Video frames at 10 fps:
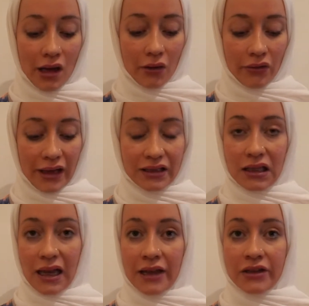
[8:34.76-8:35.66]
of actually
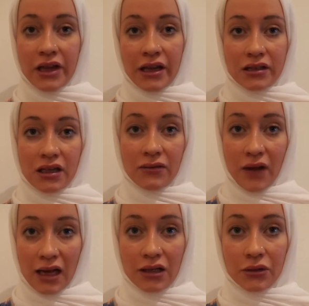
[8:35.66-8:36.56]
exchanging
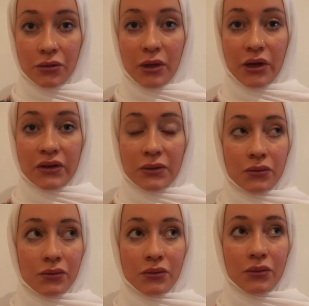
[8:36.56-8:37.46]
value, because
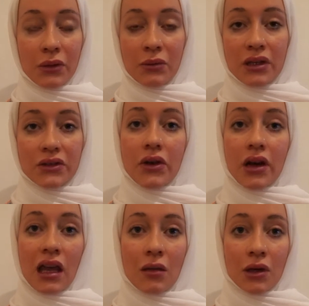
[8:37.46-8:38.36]
what we are
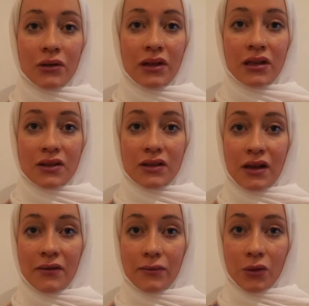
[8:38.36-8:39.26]
talking about here is a
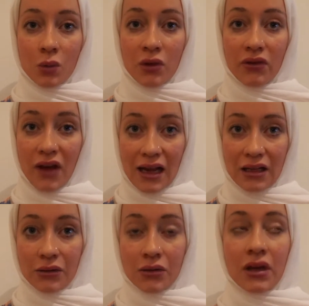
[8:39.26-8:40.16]
form of
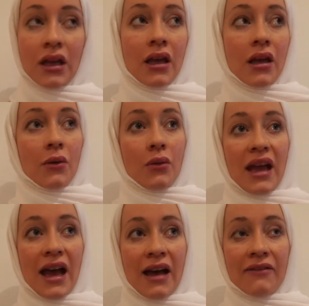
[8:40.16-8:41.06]
value. We
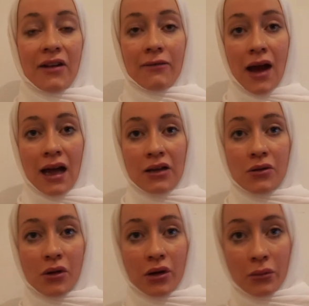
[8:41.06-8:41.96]
have a value
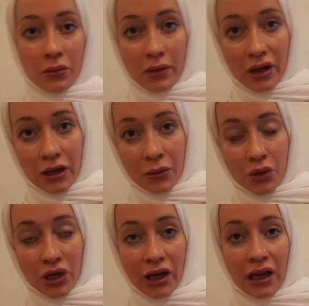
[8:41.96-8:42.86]
on a
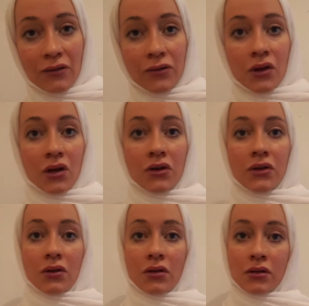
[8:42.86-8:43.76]
work effort
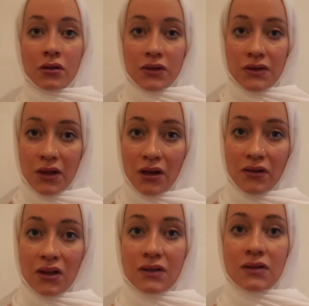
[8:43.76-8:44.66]
or on a
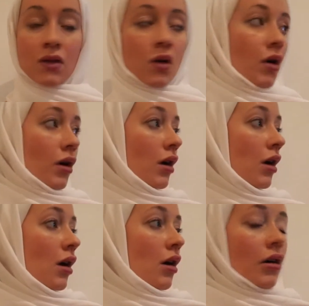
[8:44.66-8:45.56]
service or
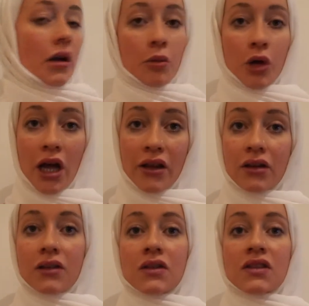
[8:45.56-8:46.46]
on a
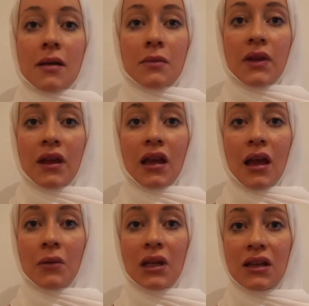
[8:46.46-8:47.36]
product or something,
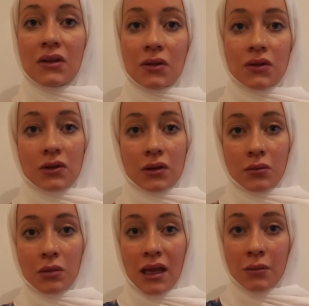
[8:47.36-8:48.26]
and we need to sort of
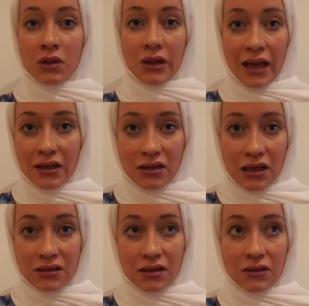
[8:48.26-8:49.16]
be able to
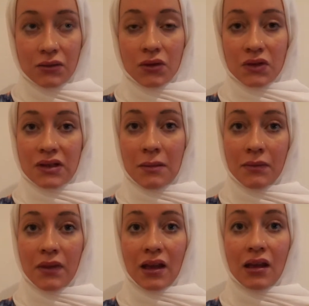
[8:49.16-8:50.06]
exchange it for
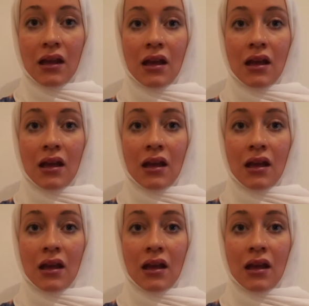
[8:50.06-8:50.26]
something